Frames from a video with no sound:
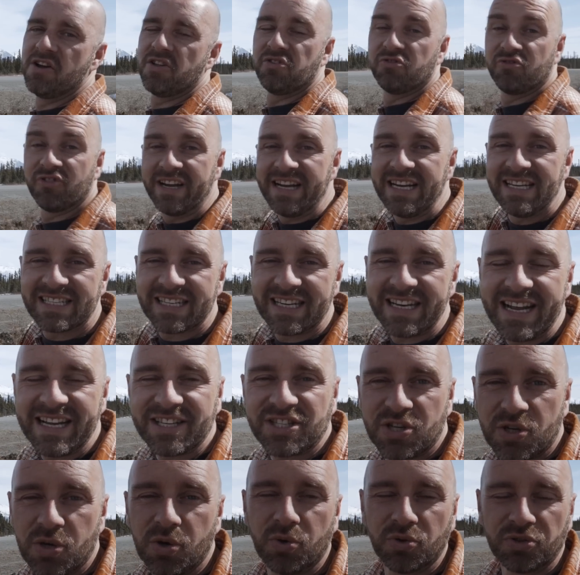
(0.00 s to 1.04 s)
The reason
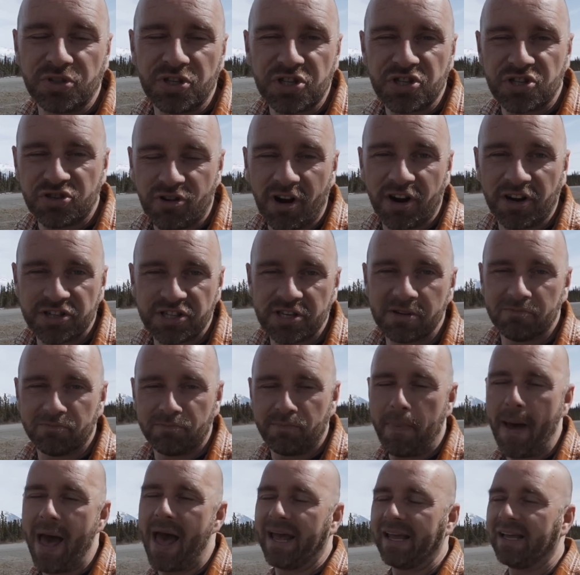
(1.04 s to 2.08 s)
it's called Destruction
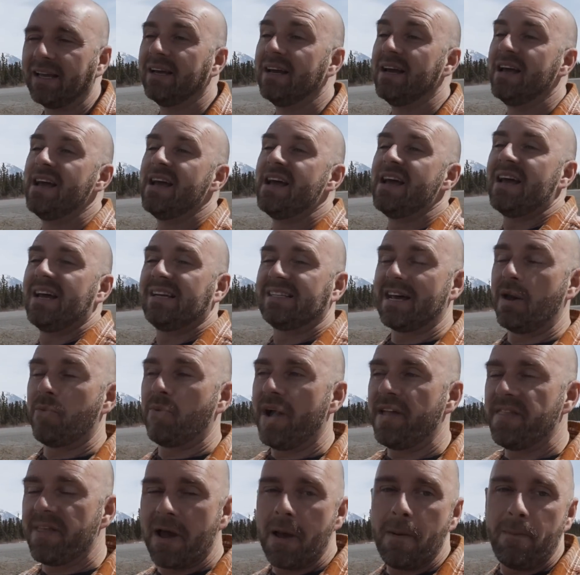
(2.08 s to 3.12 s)
Bay is that
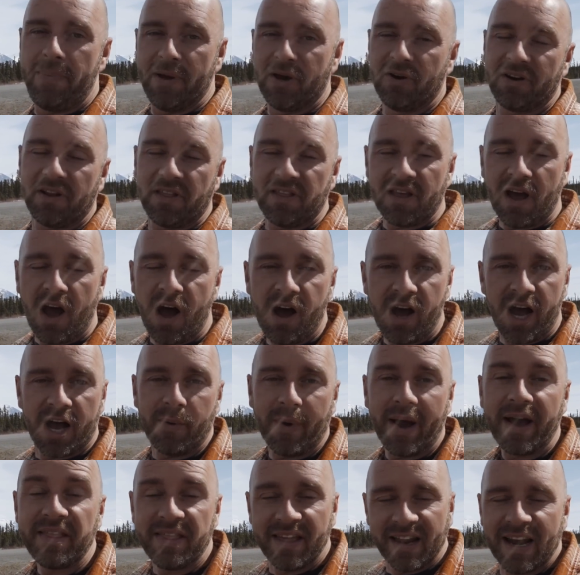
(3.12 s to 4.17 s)
when they were building the
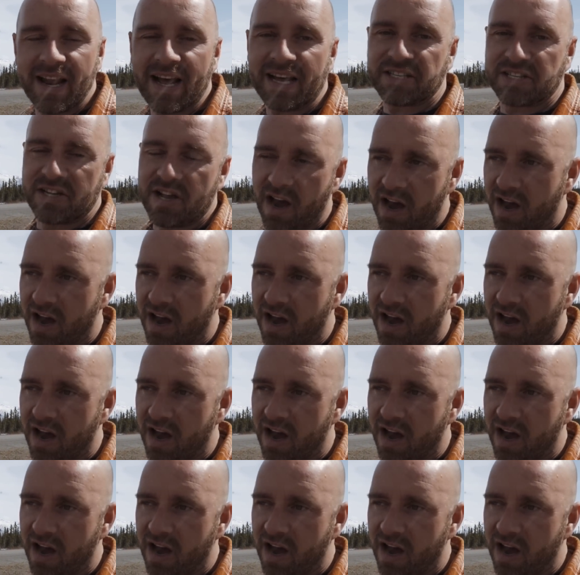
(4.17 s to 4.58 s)
highway, the Alaska